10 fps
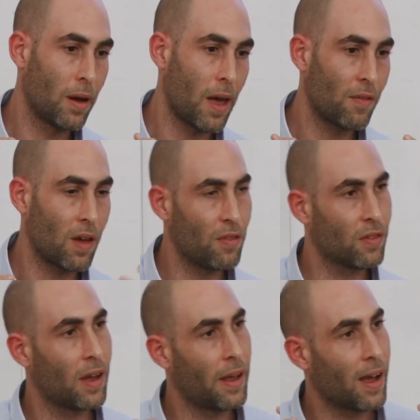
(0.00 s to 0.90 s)

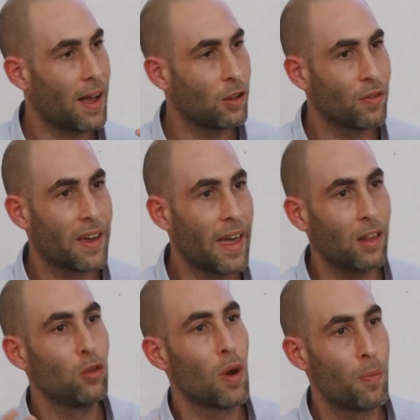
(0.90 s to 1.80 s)
a kind of a
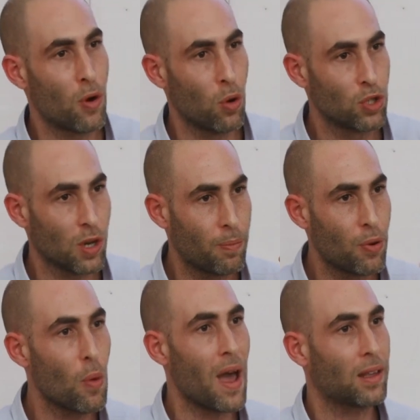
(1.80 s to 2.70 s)
can-do approach, a
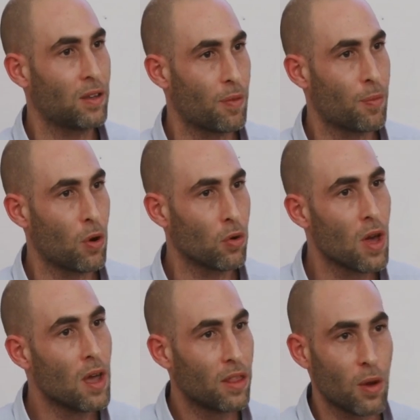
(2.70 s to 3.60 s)
proactive approach.
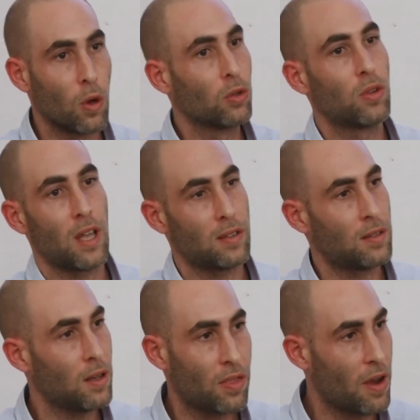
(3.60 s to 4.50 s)
They want to test
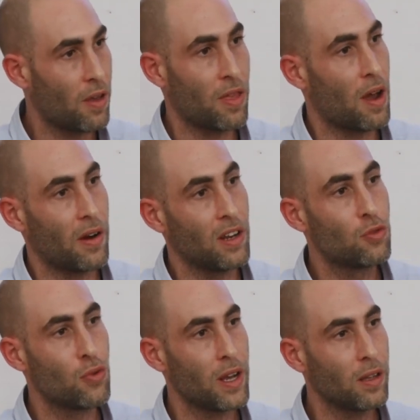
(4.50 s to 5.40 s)
it. They are
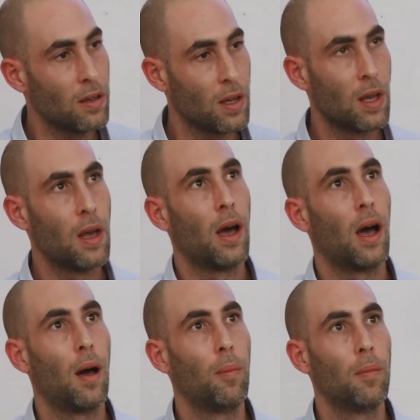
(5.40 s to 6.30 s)
intrigued.
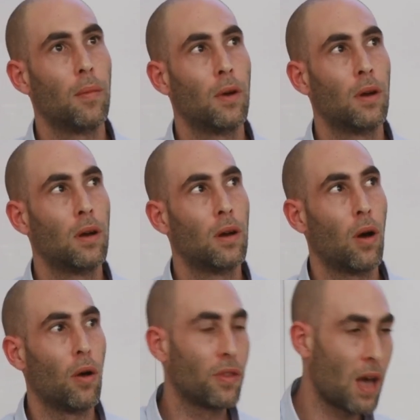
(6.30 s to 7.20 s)
On
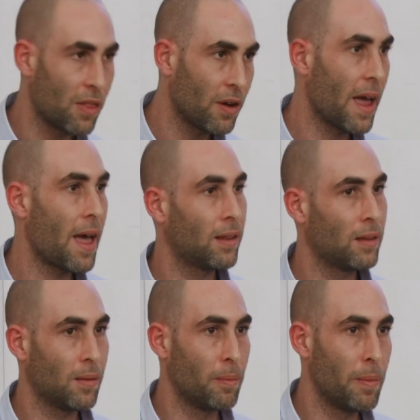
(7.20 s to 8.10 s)
the other
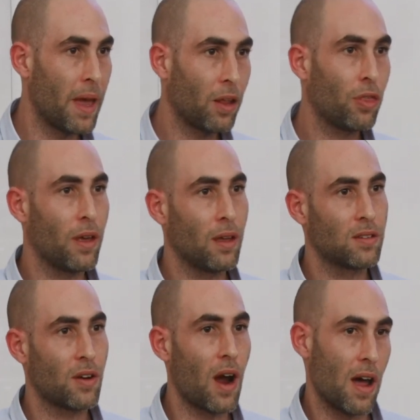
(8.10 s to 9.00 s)
hand, many
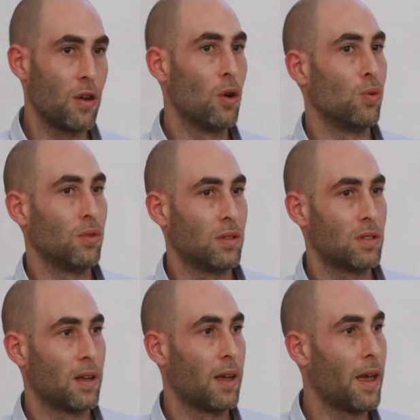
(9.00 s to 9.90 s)
things are
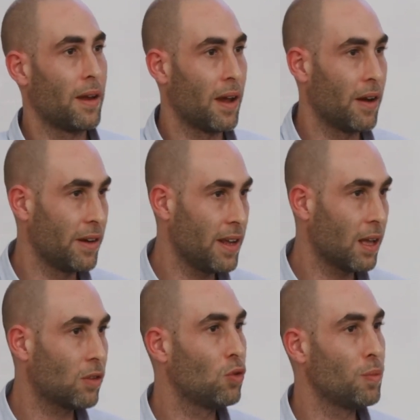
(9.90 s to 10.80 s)
unknowns and
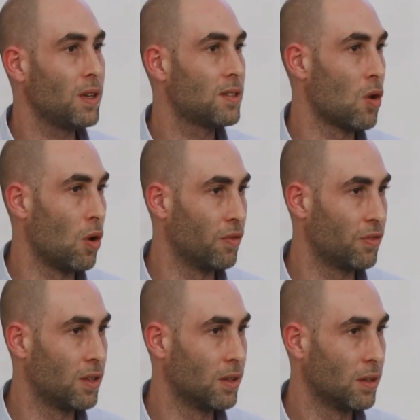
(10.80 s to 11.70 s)
yet to be solved.